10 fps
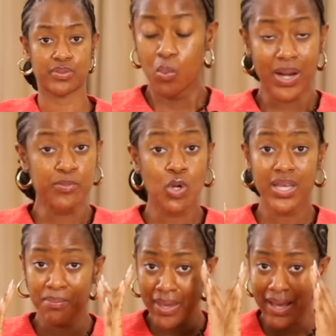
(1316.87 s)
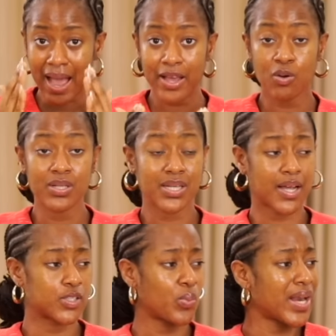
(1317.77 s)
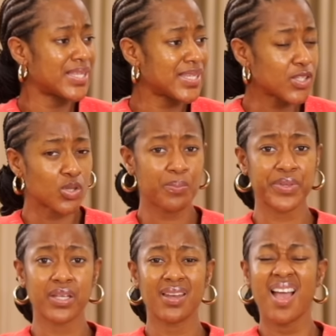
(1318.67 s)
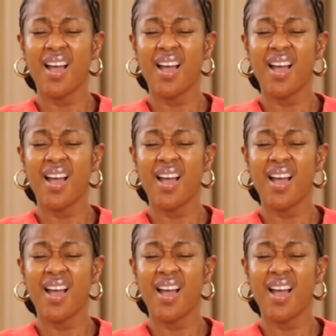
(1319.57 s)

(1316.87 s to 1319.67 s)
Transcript: When I'm talking, make eye contact. When I say something,